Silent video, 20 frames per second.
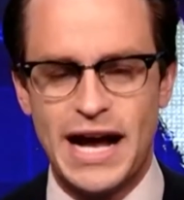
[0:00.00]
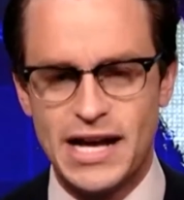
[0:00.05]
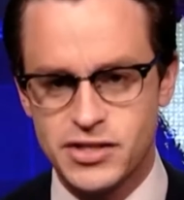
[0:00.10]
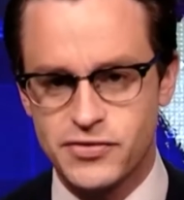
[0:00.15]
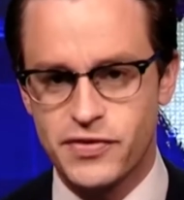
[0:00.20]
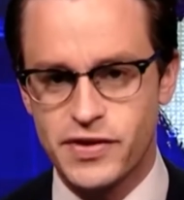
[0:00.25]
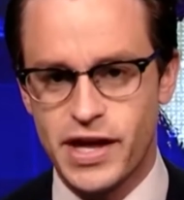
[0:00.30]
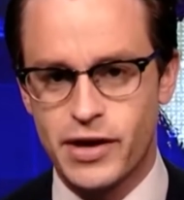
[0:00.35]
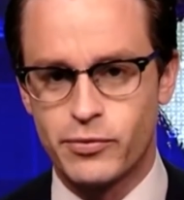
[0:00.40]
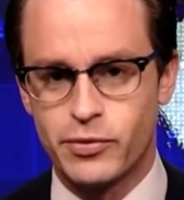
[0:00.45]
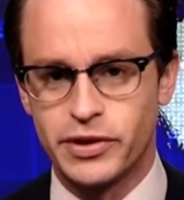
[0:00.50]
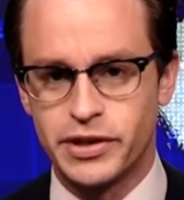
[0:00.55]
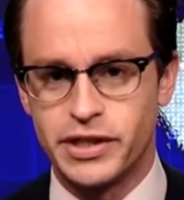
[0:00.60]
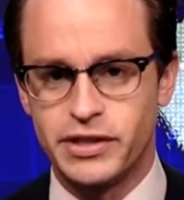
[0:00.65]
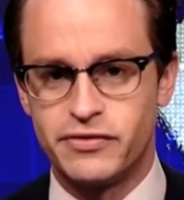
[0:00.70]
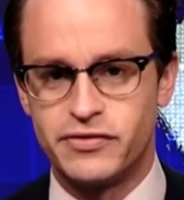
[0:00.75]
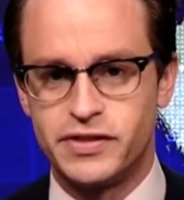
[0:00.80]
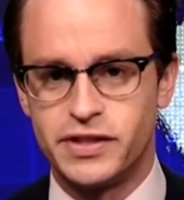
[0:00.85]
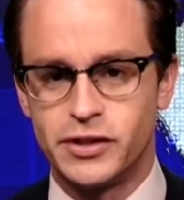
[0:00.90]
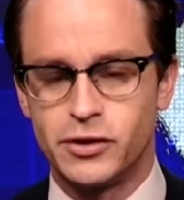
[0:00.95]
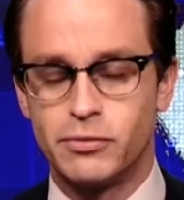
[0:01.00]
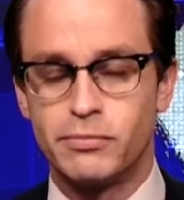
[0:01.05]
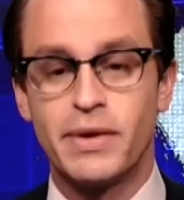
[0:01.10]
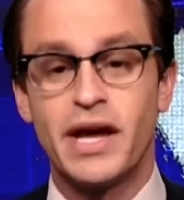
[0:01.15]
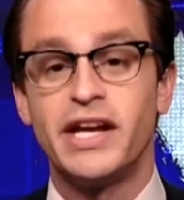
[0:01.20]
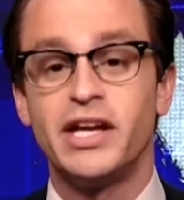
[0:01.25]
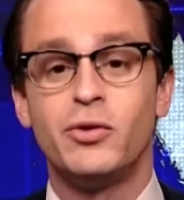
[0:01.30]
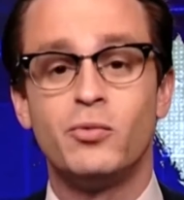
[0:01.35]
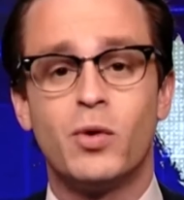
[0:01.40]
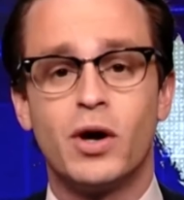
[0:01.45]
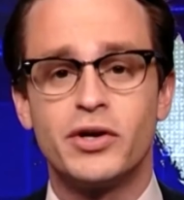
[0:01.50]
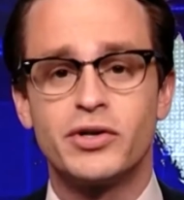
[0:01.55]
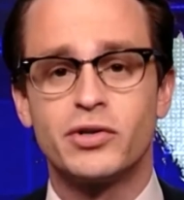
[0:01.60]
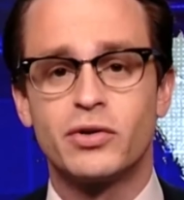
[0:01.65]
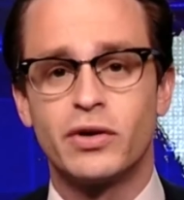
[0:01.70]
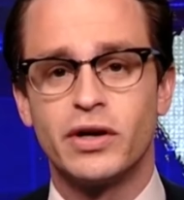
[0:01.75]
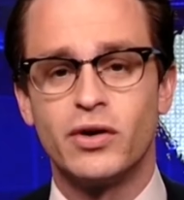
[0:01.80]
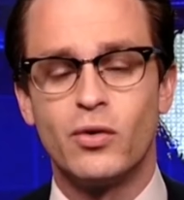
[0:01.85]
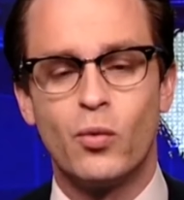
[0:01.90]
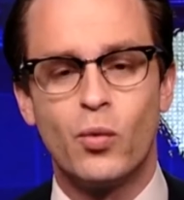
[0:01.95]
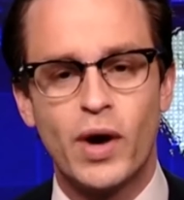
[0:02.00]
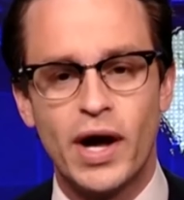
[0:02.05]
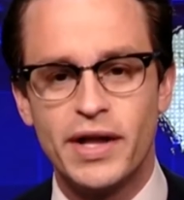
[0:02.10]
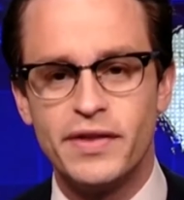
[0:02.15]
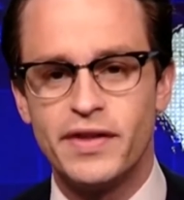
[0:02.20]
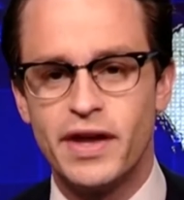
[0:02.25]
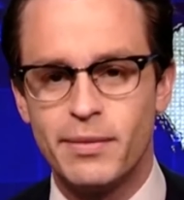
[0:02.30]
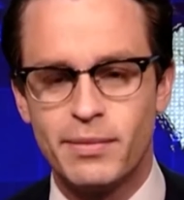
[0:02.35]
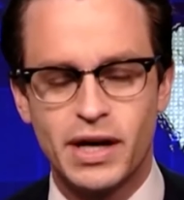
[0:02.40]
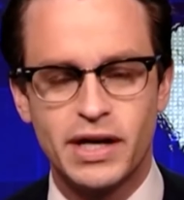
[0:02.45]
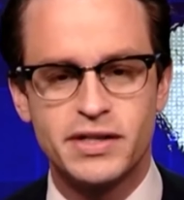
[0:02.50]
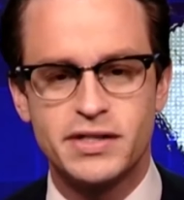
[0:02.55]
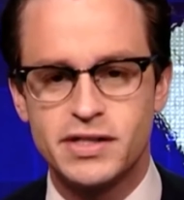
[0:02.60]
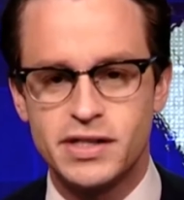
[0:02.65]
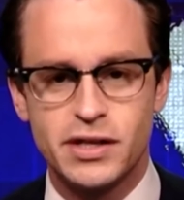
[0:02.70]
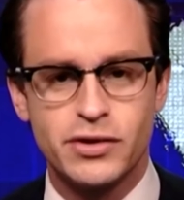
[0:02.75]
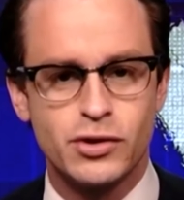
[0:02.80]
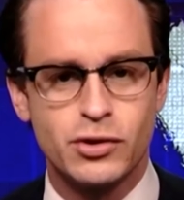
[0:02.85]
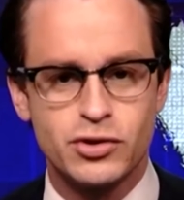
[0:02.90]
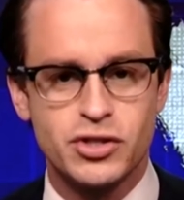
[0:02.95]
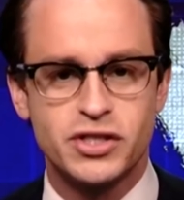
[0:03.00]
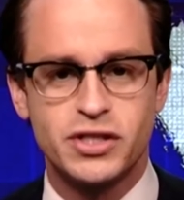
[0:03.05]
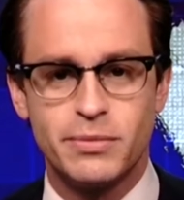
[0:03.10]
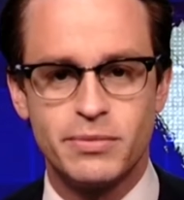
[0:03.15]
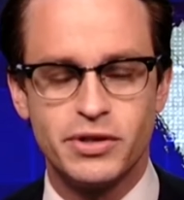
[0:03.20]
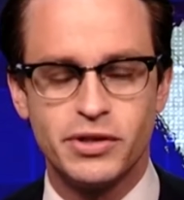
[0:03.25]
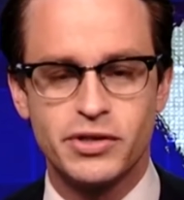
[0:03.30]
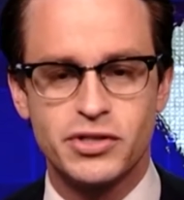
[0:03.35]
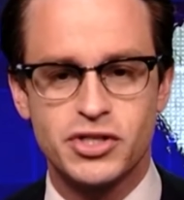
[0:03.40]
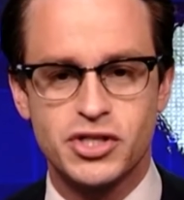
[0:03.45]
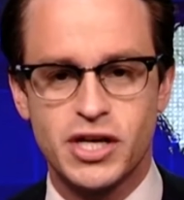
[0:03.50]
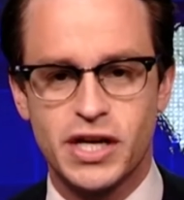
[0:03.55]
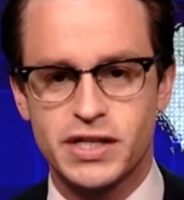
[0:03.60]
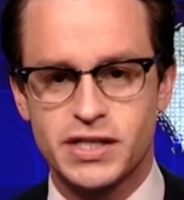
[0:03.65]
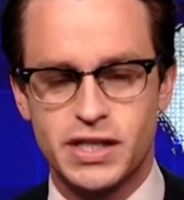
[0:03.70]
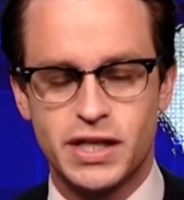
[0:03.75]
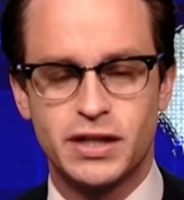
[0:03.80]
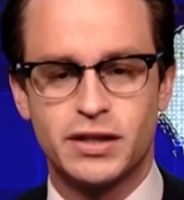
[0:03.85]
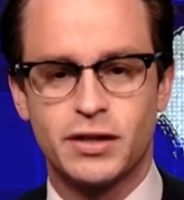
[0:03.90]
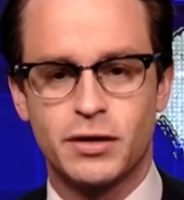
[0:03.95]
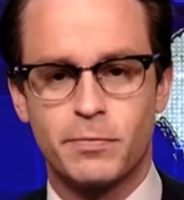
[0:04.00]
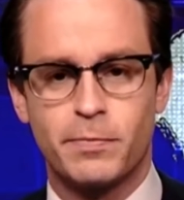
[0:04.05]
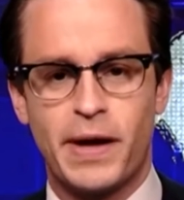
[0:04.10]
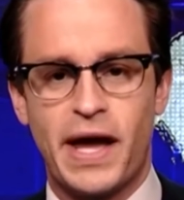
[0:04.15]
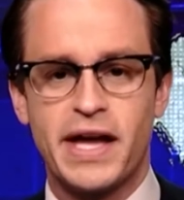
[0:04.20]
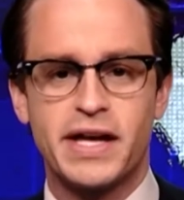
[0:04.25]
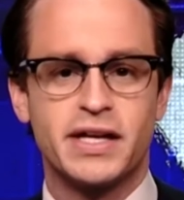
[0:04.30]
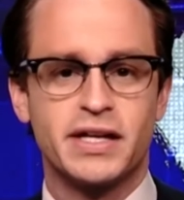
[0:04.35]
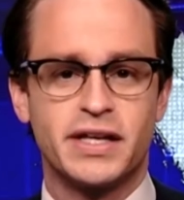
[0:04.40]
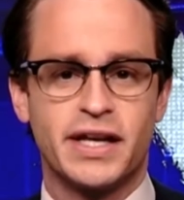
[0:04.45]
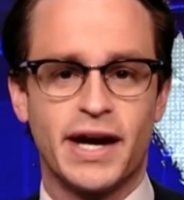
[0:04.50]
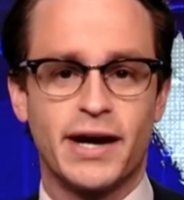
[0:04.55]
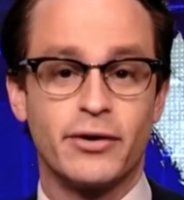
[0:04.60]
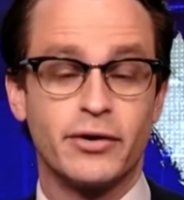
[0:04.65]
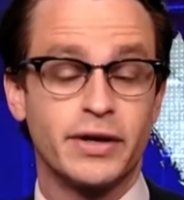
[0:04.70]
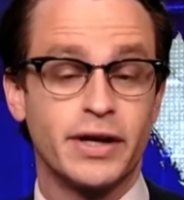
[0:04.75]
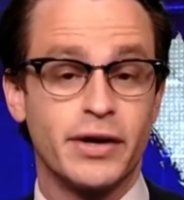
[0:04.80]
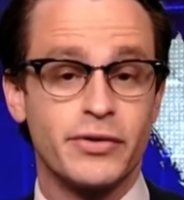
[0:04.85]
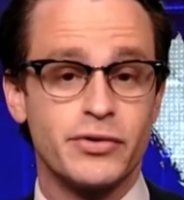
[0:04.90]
As for that relief deal, many wondering when they might see those stimulus checks hit their bank account.